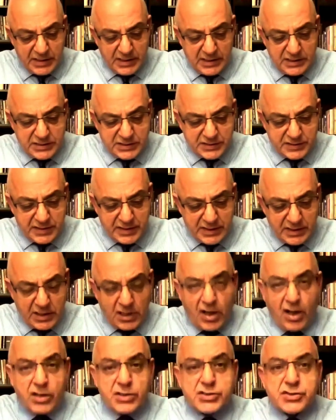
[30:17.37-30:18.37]
Israel,
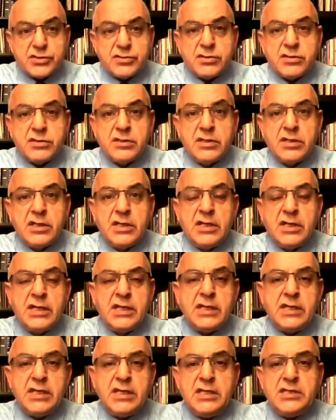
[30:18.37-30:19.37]
Ashur.
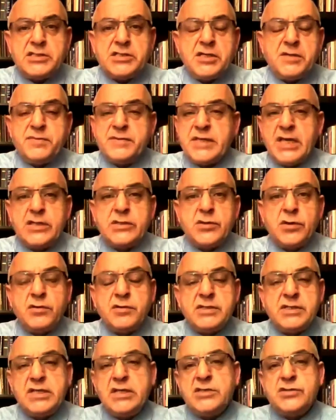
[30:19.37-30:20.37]
Egypt, they
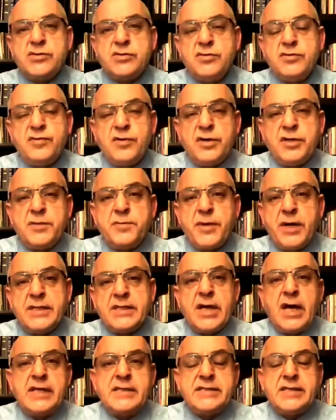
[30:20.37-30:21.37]
don't need to worry
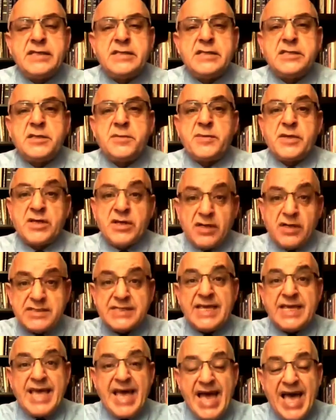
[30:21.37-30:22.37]
about identity because
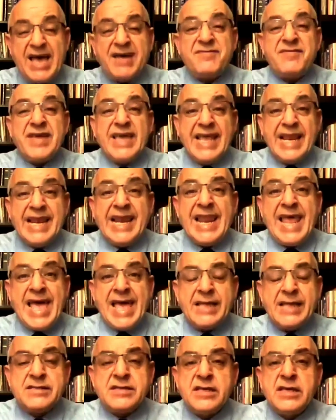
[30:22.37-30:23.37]
they have a
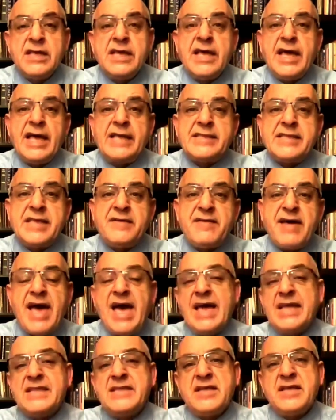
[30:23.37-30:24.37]
land and they've
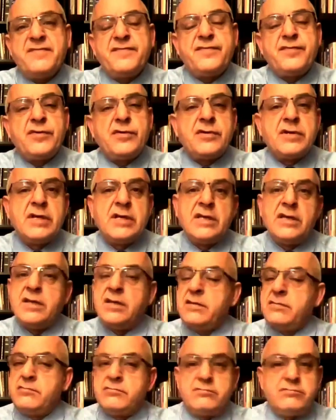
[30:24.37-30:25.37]
had that for
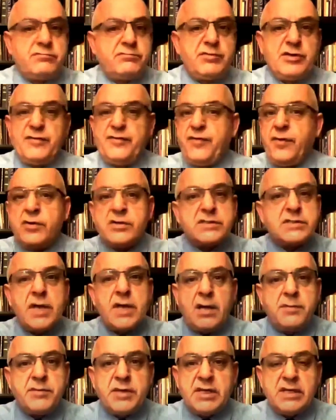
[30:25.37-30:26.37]
before
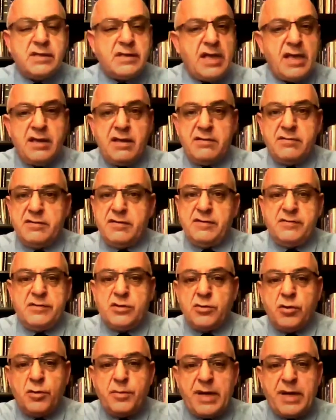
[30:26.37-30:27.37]
time began.
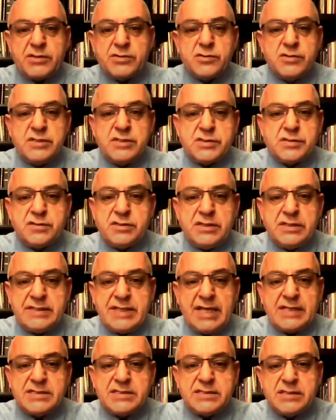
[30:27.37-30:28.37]
You go back to history,
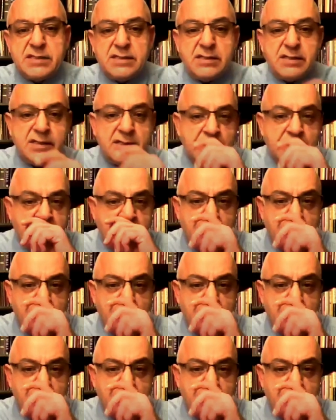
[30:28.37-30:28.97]
that's the